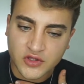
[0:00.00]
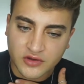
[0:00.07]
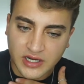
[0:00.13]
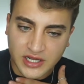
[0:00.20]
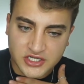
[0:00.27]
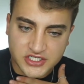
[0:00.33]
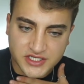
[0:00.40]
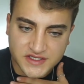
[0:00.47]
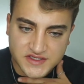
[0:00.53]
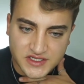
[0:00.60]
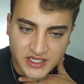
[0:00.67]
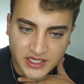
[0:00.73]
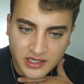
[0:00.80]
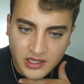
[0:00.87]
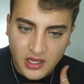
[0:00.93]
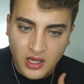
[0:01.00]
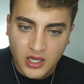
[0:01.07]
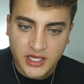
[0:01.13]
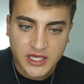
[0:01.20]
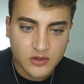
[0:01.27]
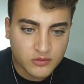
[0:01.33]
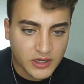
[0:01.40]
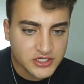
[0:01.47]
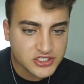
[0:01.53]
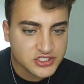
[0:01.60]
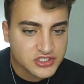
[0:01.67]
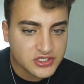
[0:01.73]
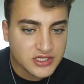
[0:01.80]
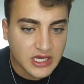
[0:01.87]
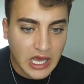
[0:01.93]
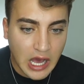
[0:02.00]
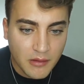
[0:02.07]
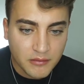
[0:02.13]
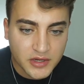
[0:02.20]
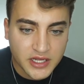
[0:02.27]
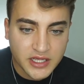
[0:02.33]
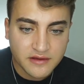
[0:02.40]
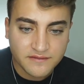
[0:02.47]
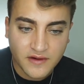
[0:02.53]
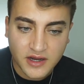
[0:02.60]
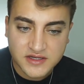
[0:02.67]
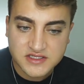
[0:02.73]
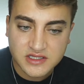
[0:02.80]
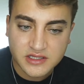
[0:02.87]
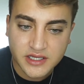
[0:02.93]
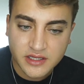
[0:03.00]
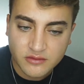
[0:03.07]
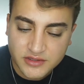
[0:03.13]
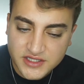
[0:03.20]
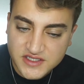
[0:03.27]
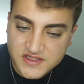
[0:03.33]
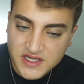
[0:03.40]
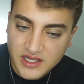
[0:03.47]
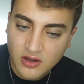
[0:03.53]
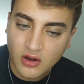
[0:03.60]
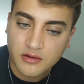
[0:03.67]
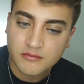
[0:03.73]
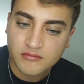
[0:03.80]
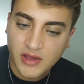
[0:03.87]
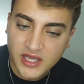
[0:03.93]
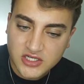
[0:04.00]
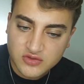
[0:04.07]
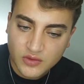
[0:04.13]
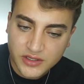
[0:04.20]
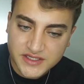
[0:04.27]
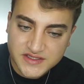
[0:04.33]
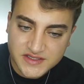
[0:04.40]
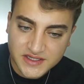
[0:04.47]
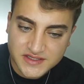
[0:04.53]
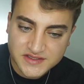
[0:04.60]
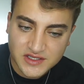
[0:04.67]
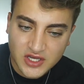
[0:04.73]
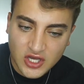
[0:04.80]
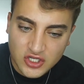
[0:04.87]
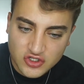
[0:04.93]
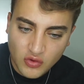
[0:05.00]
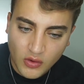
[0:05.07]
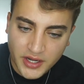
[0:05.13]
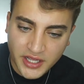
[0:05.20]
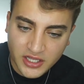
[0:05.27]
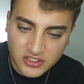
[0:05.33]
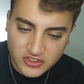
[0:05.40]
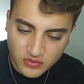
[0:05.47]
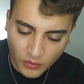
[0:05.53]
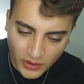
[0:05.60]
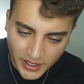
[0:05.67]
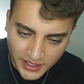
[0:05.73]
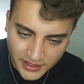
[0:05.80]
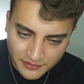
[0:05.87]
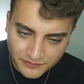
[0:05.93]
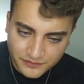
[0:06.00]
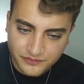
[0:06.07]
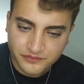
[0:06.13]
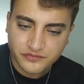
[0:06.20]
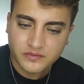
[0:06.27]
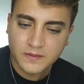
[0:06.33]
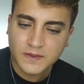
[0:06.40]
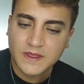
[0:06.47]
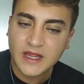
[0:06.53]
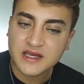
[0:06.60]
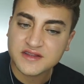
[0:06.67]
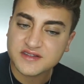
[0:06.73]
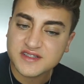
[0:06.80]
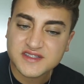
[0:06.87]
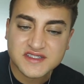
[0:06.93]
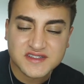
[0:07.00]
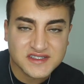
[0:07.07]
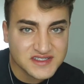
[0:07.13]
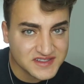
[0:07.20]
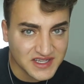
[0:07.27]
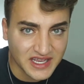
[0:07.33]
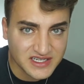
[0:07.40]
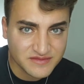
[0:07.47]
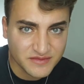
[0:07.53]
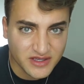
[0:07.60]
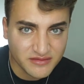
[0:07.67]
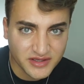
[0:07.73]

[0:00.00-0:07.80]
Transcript: you can actually see he registered the company Fox Clean with this date on May 26, 2020. This is insane to me